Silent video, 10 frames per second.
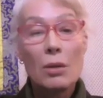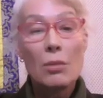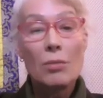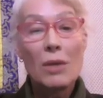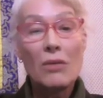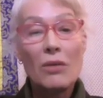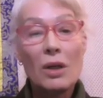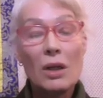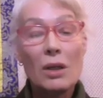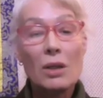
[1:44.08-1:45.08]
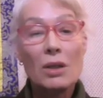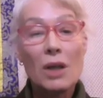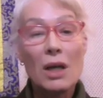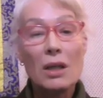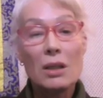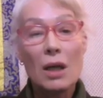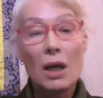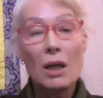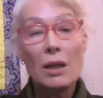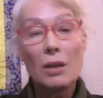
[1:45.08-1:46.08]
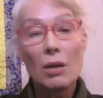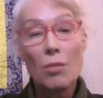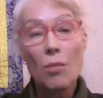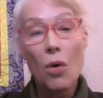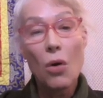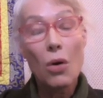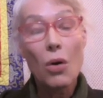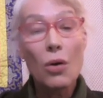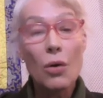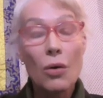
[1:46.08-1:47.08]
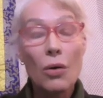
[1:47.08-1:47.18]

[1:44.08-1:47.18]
maybe shines a little more